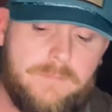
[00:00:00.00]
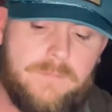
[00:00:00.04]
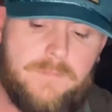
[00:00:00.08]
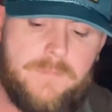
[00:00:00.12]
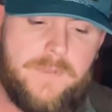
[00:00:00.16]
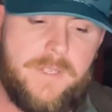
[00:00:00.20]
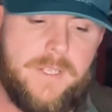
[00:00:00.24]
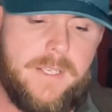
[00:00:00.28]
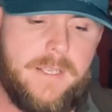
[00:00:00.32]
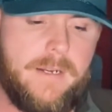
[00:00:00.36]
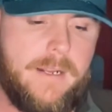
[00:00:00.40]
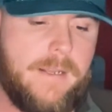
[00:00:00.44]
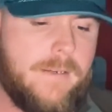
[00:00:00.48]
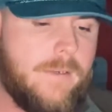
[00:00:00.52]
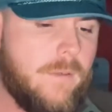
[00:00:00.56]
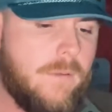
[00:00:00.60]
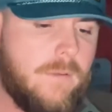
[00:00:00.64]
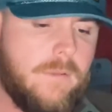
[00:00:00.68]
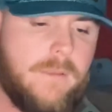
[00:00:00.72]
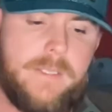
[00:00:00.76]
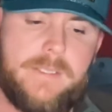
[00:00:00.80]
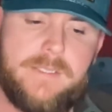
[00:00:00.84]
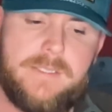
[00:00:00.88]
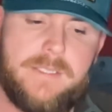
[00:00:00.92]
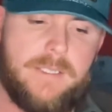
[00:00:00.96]
Then I don't
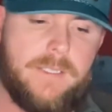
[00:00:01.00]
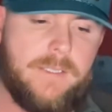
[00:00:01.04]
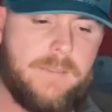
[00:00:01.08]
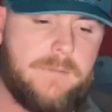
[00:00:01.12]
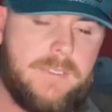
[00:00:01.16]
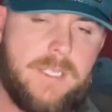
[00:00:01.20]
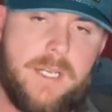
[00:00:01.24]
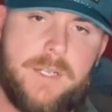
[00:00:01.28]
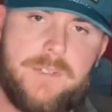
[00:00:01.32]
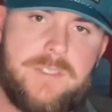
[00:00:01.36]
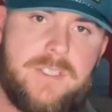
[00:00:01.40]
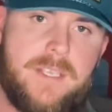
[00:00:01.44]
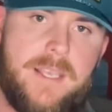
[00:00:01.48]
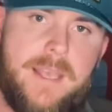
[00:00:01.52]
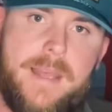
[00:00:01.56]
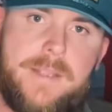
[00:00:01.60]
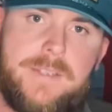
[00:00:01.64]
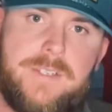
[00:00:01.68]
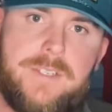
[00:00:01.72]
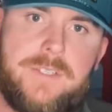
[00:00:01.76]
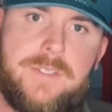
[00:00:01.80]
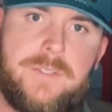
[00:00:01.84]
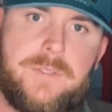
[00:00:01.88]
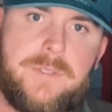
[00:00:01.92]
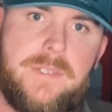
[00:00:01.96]
like to touch the
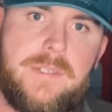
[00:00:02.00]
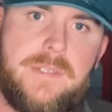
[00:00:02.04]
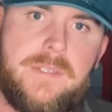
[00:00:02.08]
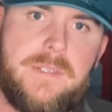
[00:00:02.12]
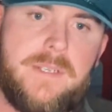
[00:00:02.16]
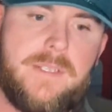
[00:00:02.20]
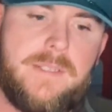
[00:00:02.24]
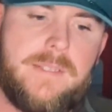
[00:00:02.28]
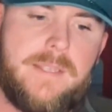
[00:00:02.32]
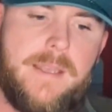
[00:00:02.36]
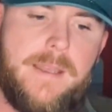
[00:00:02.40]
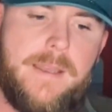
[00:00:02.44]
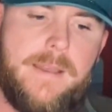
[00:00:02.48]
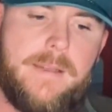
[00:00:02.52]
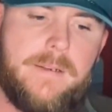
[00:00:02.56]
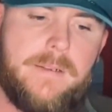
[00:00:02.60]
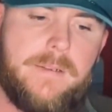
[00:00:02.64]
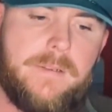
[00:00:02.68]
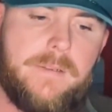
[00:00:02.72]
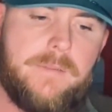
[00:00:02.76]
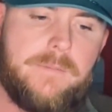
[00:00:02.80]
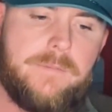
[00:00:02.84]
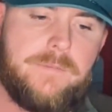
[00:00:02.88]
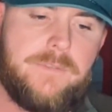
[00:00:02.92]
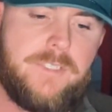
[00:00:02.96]
edges or anything like that,
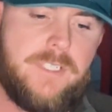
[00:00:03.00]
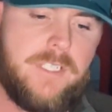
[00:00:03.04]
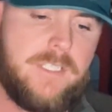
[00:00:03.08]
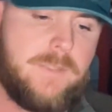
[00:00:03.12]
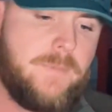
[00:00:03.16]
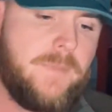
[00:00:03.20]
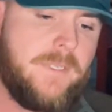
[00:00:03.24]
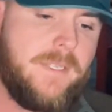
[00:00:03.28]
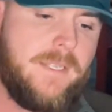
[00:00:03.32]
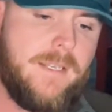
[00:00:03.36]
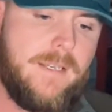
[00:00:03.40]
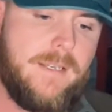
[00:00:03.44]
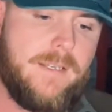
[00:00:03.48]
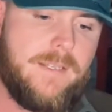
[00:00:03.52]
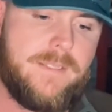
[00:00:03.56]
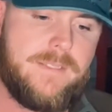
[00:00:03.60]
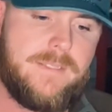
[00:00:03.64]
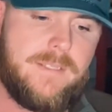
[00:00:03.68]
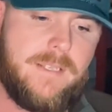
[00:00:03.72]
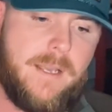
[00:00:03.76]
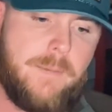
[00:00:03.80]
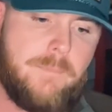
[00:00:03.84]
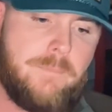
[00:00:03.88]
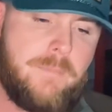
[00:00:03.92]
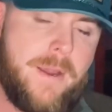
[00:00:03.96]
just
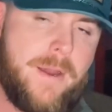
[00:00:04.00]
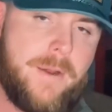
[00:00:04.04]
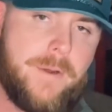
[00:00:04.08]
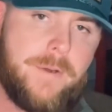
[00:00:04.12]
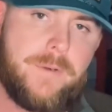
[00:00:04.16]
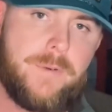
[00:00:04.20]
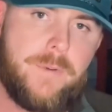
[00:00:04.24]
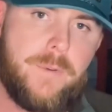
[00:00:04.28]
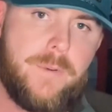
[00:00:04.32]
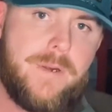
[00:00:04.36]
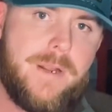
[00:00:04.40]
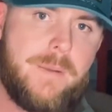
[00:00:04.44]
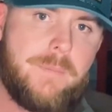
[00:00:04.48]
because I'm paranoid.